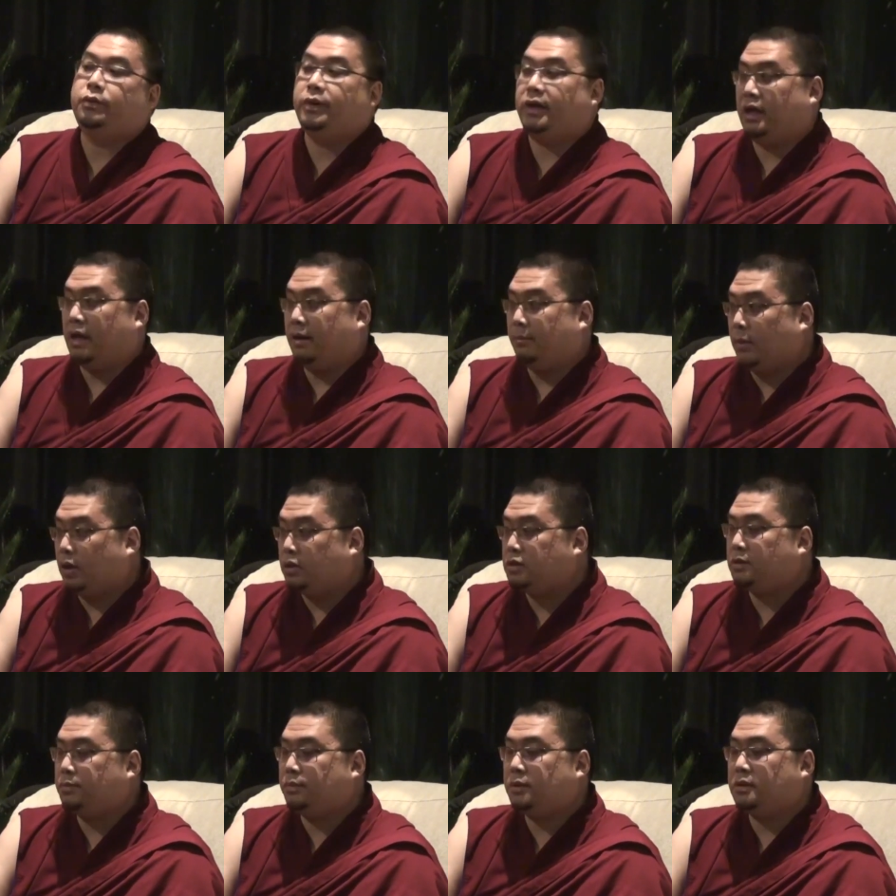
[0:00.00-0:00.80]
We can have
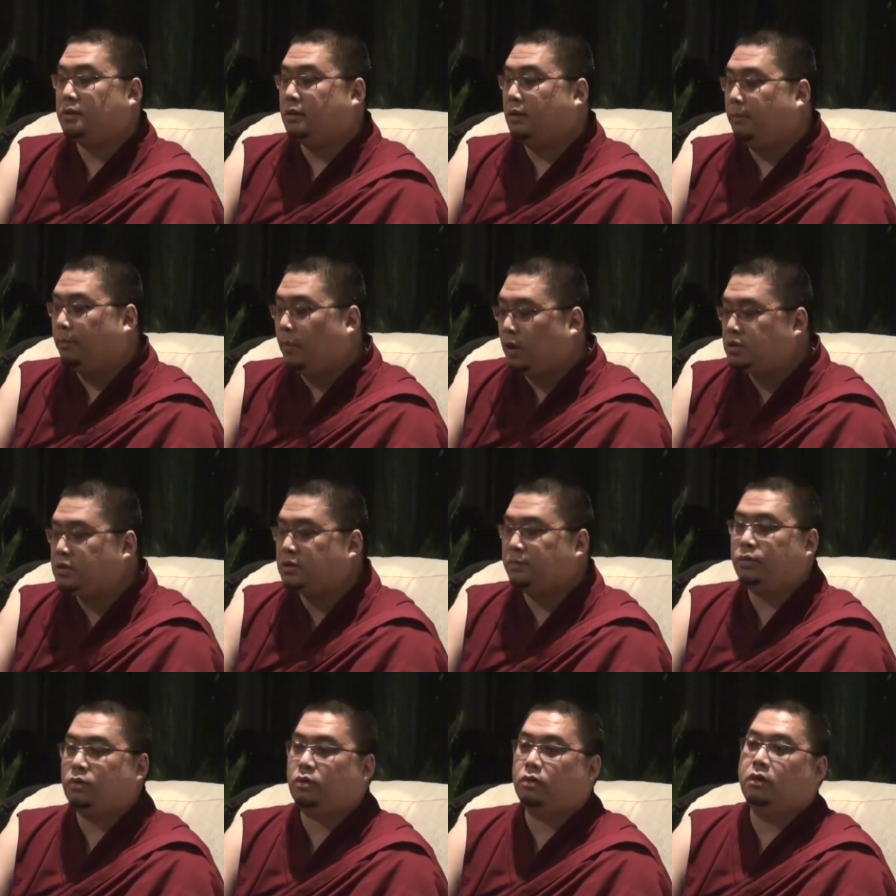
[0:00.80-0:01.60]

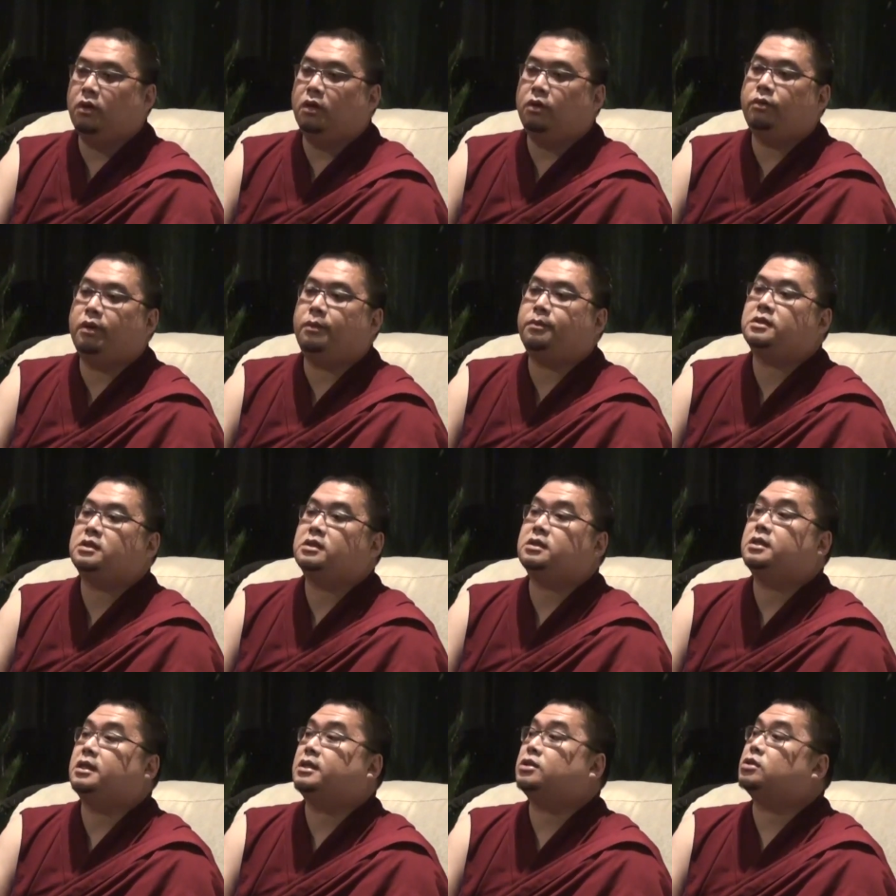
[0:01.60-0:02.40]
multiple
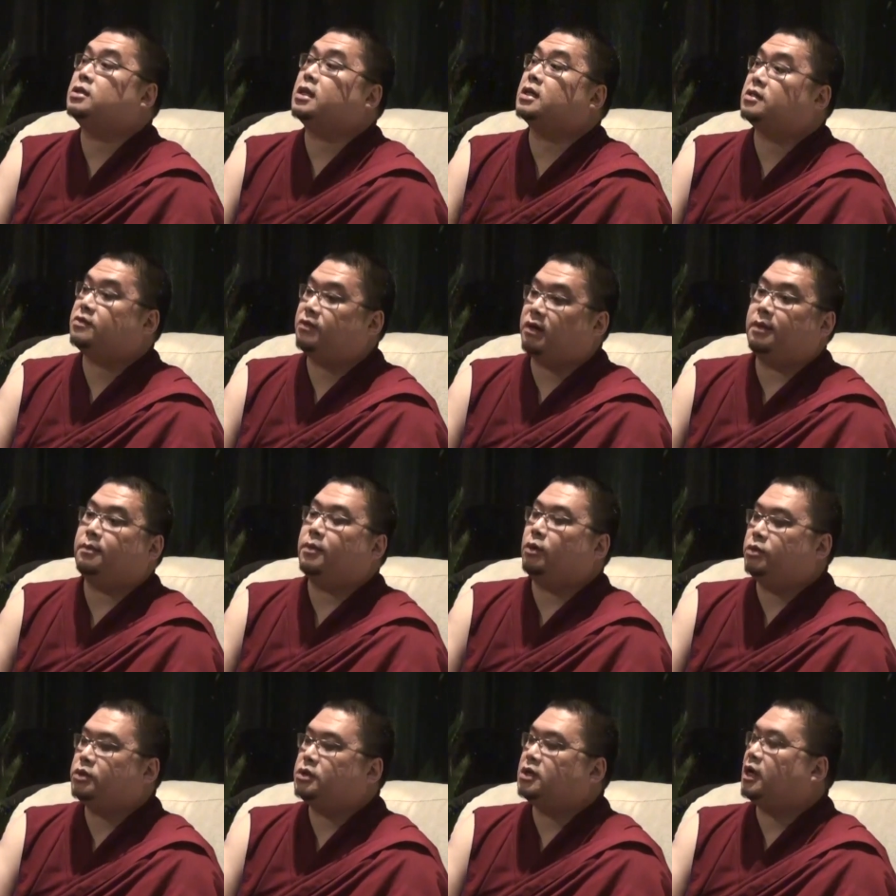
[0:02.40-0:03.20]
representation, that's fine,
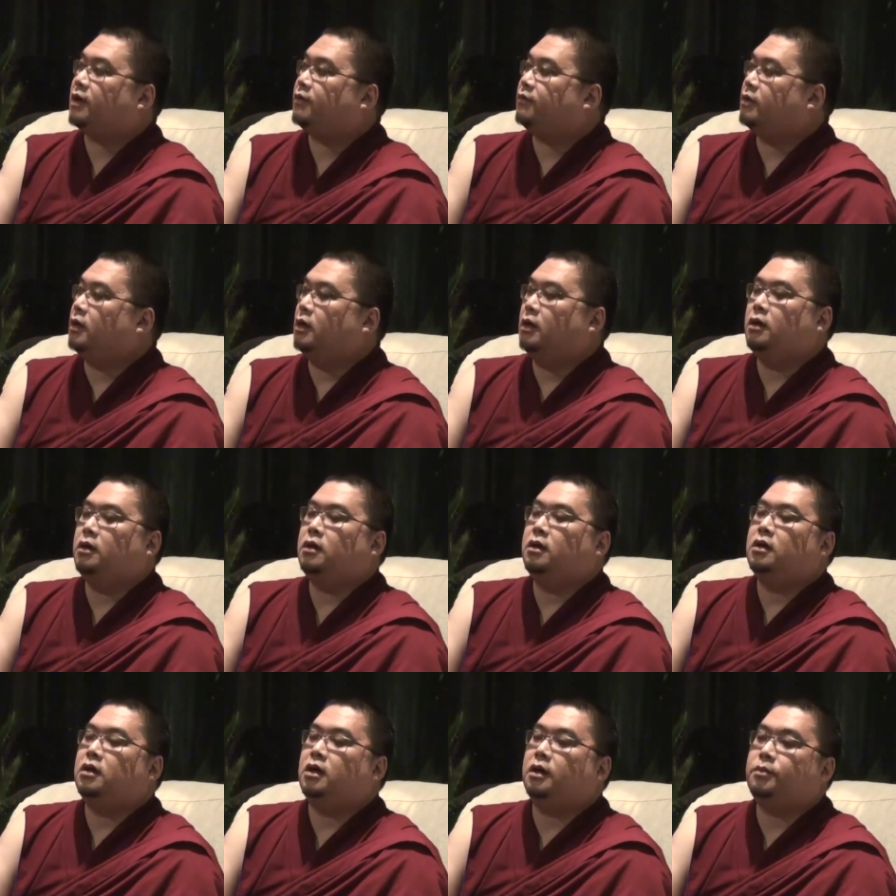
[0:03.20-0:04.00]
but we should have
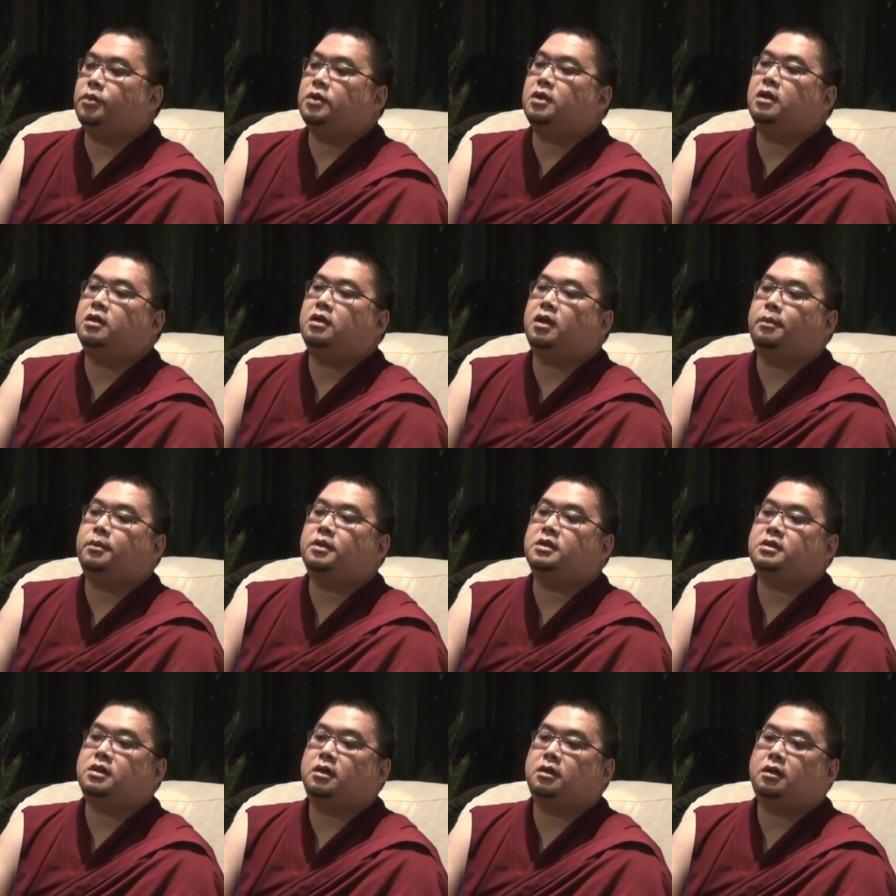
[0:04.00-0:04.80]
a Buddha,
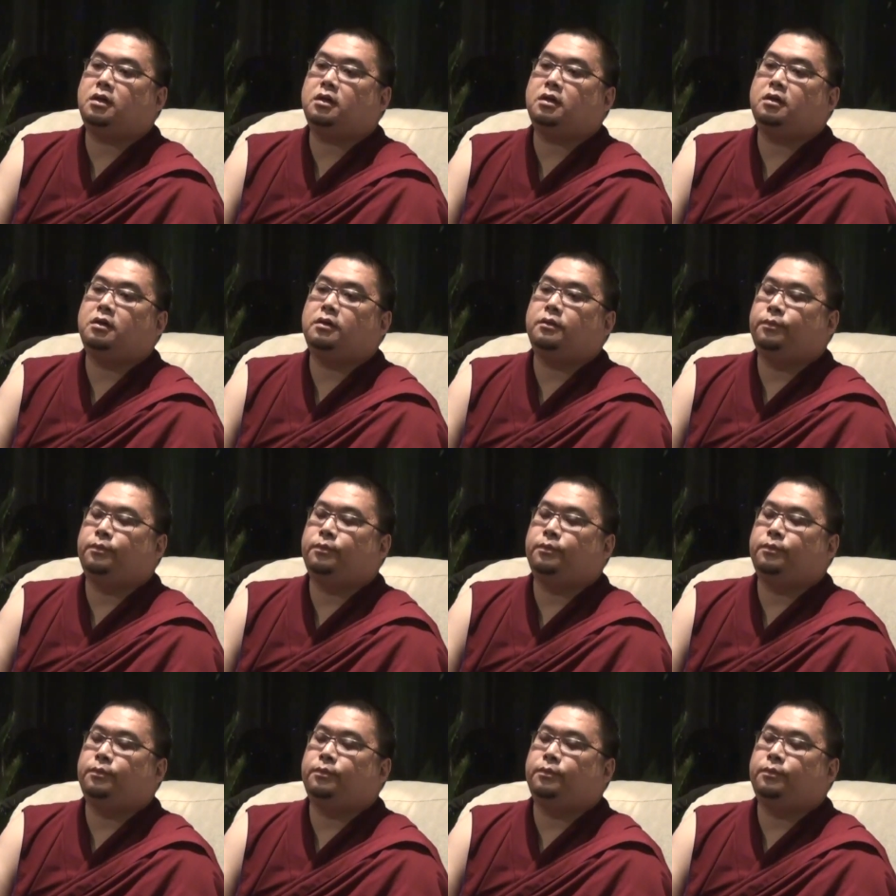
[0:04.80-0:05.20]
Dharma, Sangha